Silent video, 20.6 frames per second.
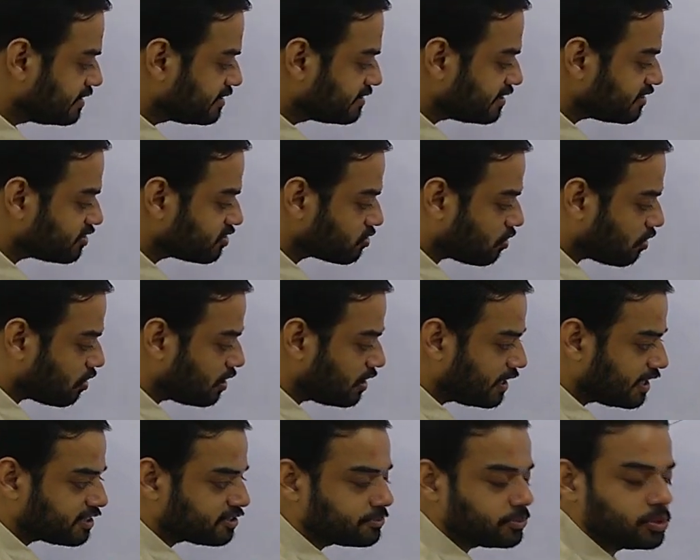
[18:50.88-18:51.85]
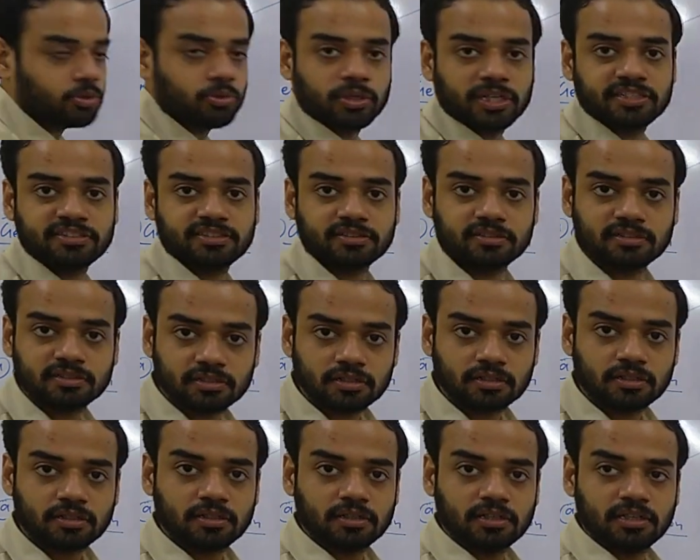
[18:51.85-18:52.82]
This is called as mutation.
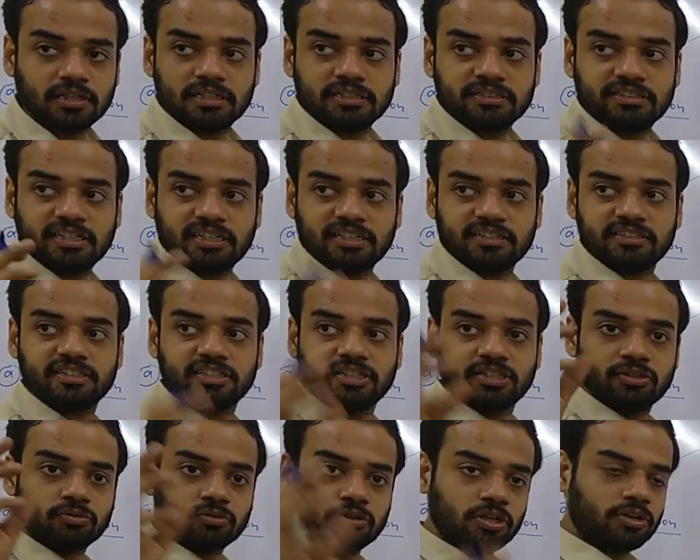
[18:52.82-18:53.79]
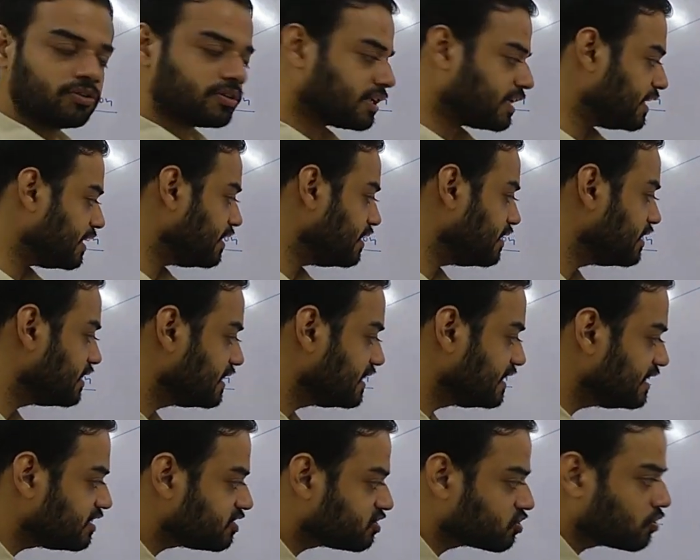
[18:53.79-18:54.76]
Change in nucleotide
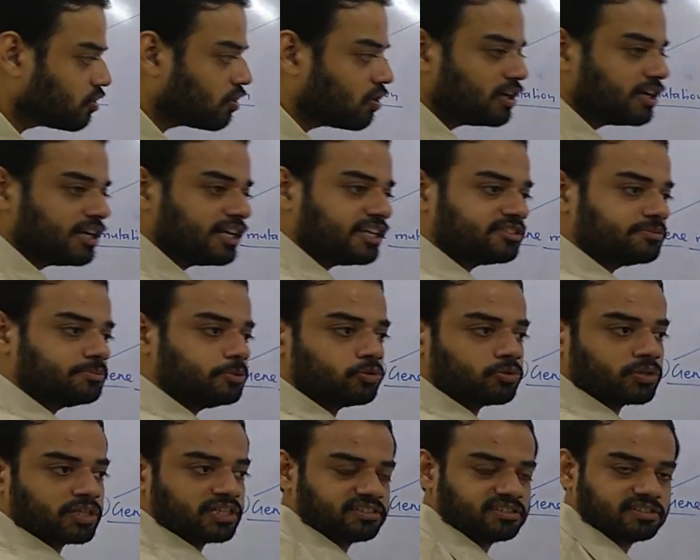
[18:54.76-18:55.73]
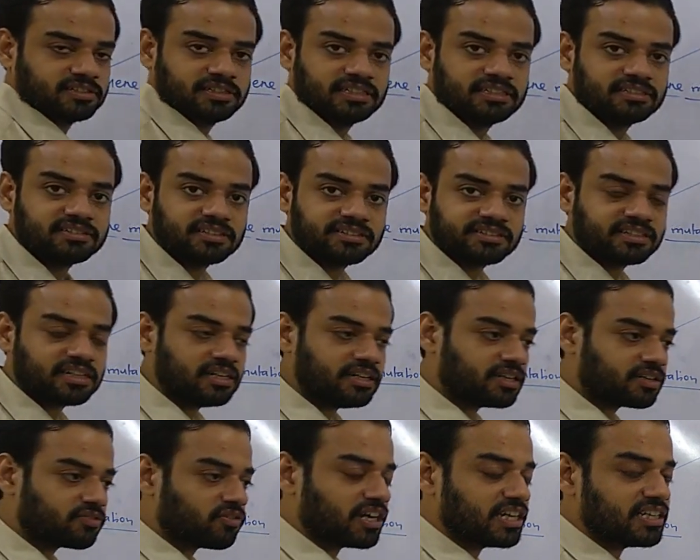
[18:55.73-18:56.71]
is called as mutation. Is this
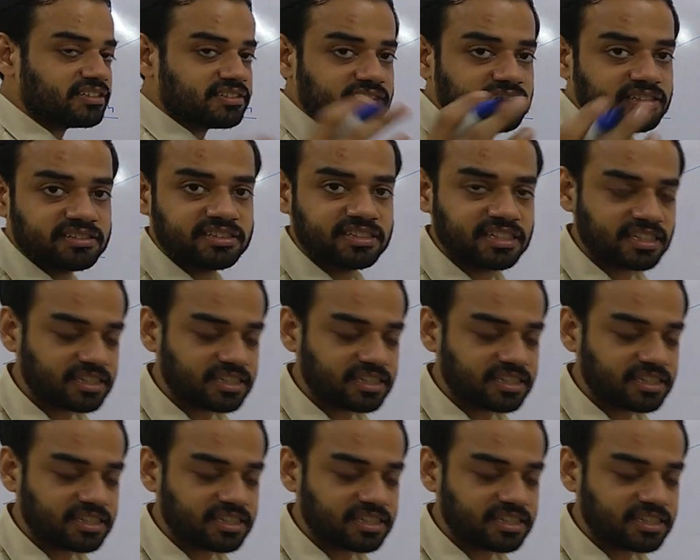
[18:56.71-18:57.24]
clear? Why is this